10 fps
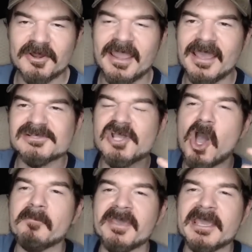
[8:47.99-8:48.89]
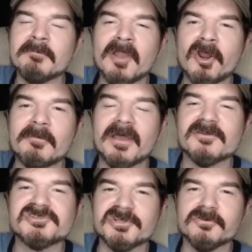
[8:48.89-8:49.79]
their heads all big and blown up by
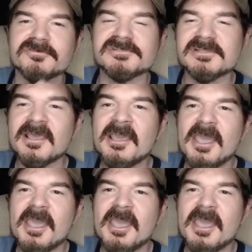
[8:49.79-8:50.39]
their students